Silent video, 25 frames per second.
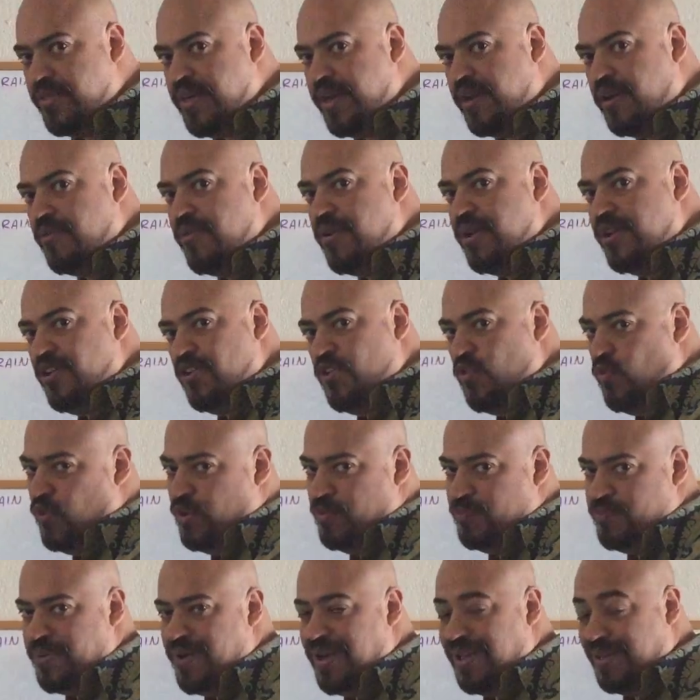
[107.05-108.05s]
that already. You
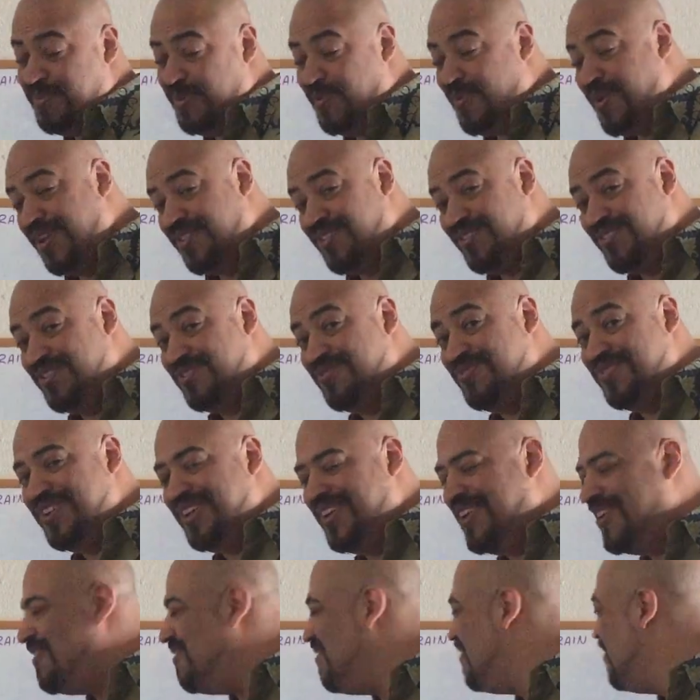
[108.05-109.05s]
wouldn't probably be watching this
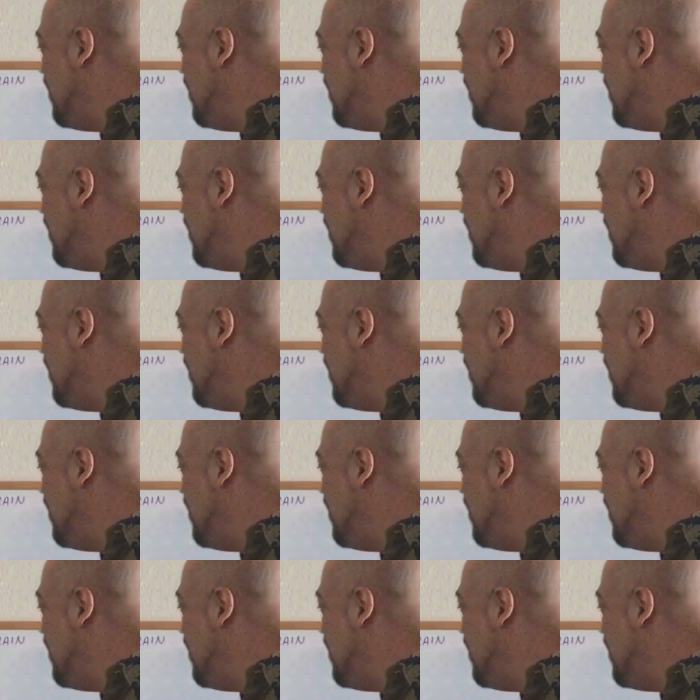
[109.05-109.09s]
video.